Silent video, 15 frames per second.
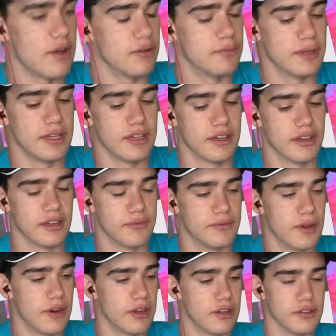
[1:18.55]
would be a
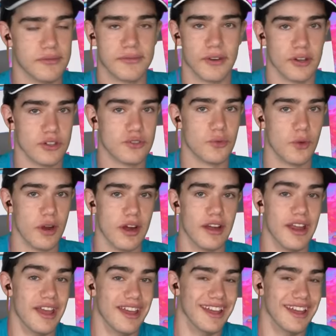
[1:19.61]
very good first word.